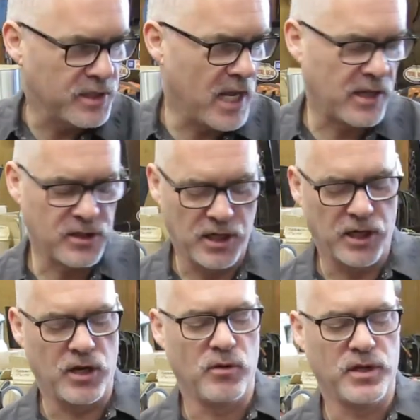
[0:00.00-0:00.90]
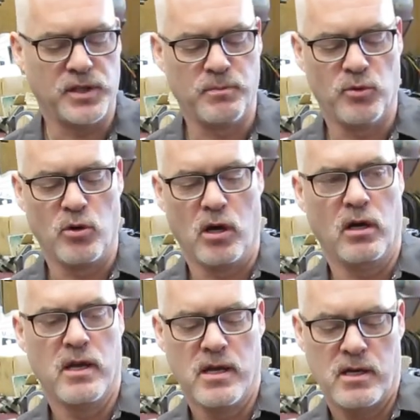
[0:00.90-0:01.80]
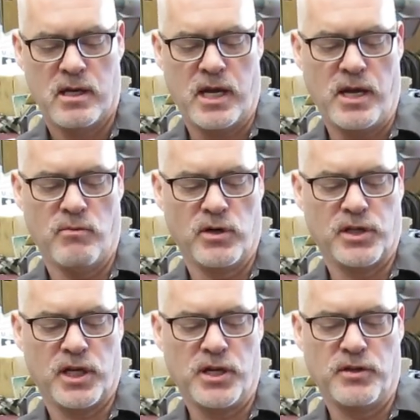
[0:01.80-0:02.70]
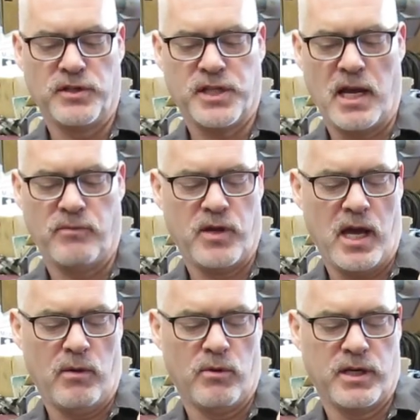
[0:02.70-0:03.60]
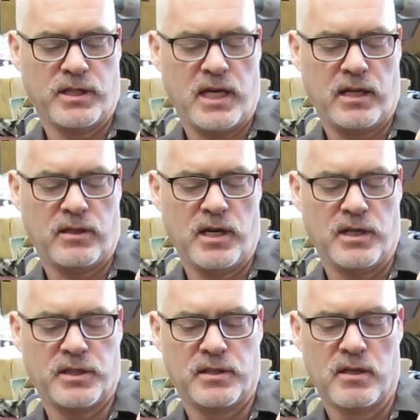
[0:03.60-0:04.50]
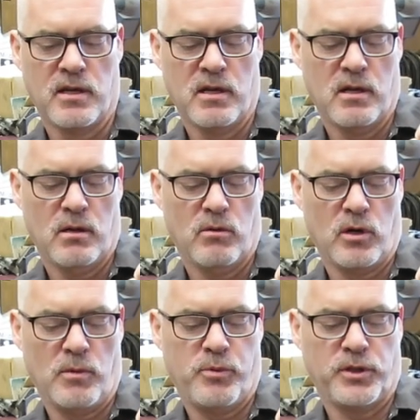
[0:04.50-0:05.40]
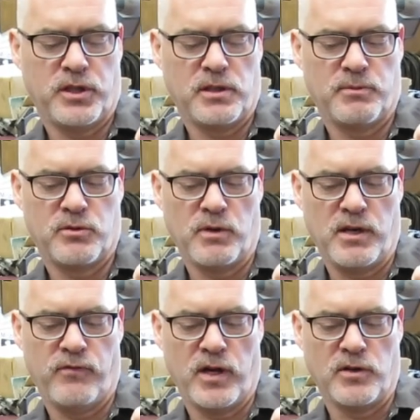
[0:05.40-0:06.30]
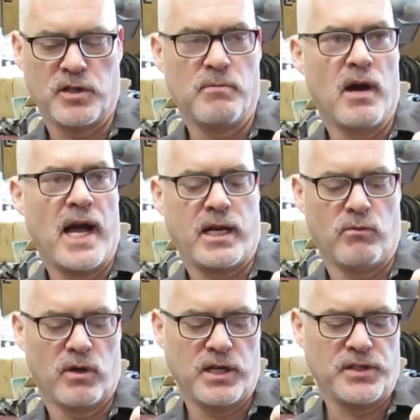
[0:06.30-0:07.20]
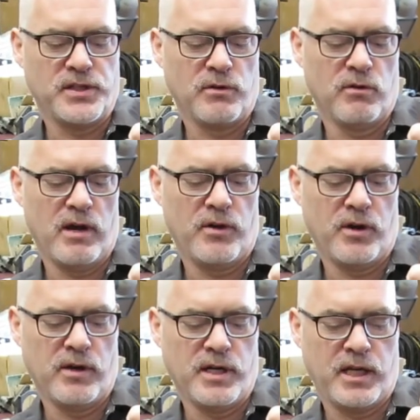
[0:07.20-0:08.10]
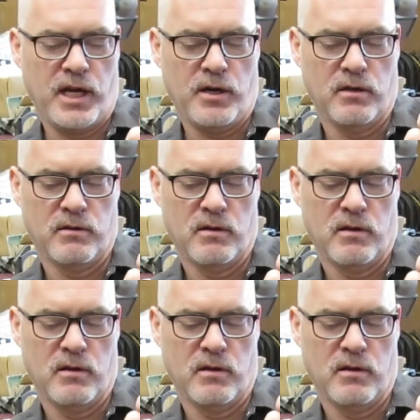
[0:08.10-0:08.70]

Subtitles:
that's actually going to go in this bore, and then we're just going to do the same thing. We're going to take this, we're going to put these between the fingers of the mic, and we're going to zero out our indicator.